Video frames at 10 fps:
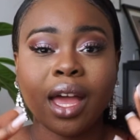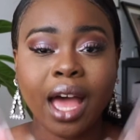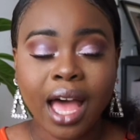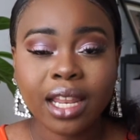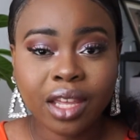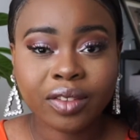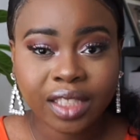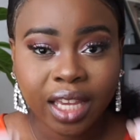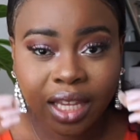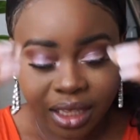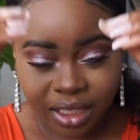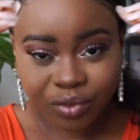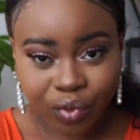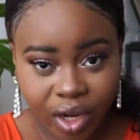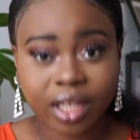I love saying
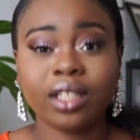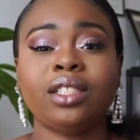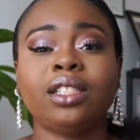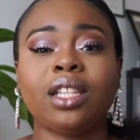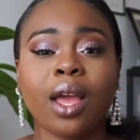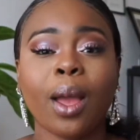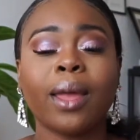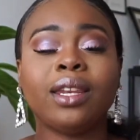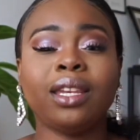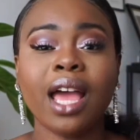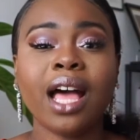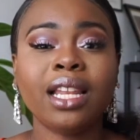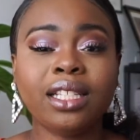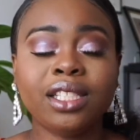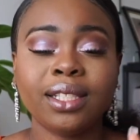this phrase,
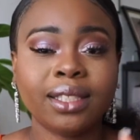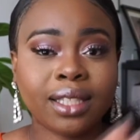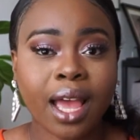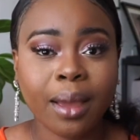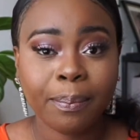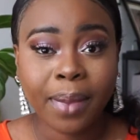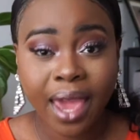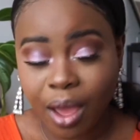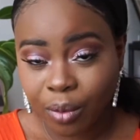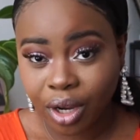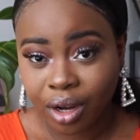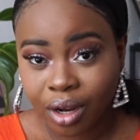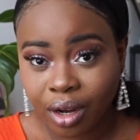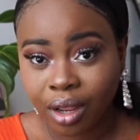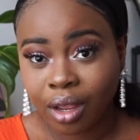knowledge is not power.
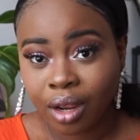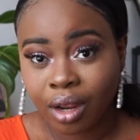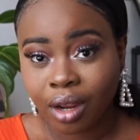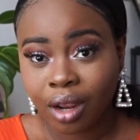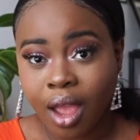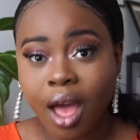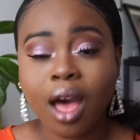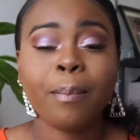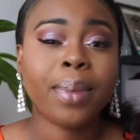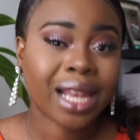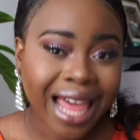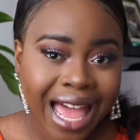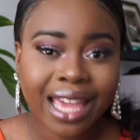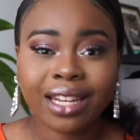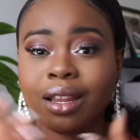
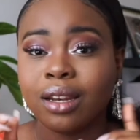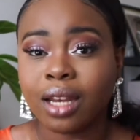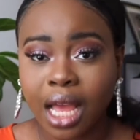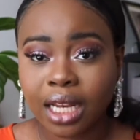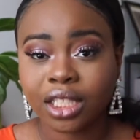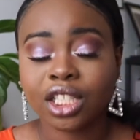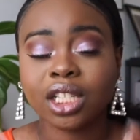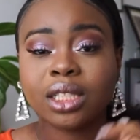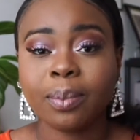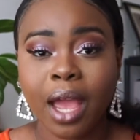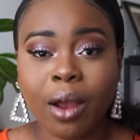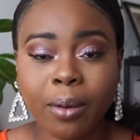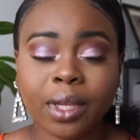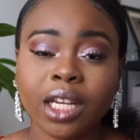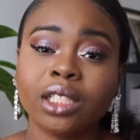Applied knowledge is power,
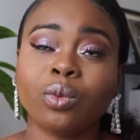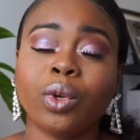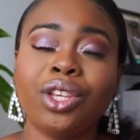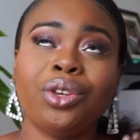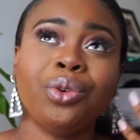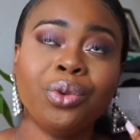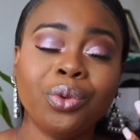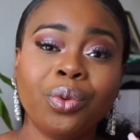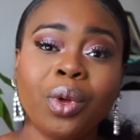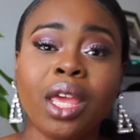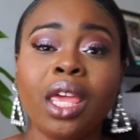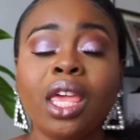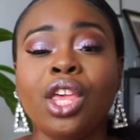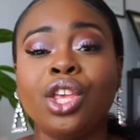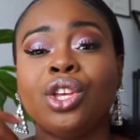because when you
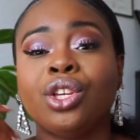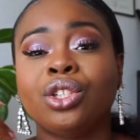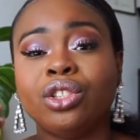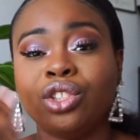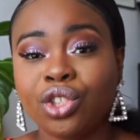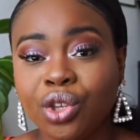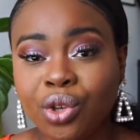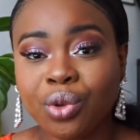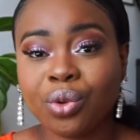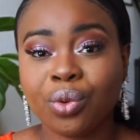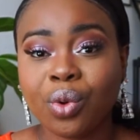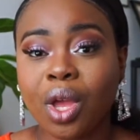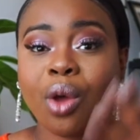do